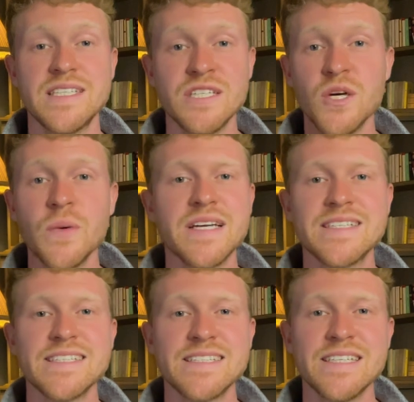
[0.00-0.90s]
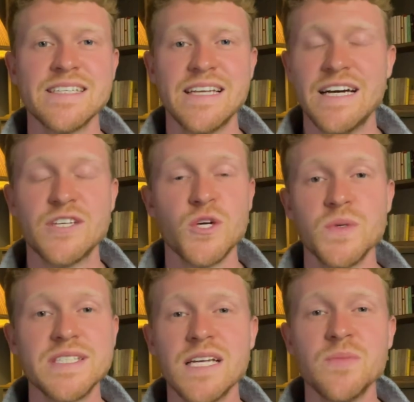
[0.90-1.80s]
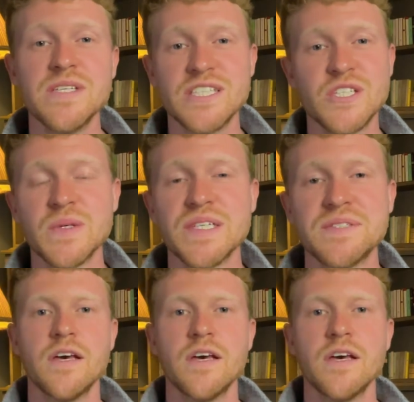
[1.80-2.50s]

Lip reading: didn't know it existed and I had no one telling me to do it.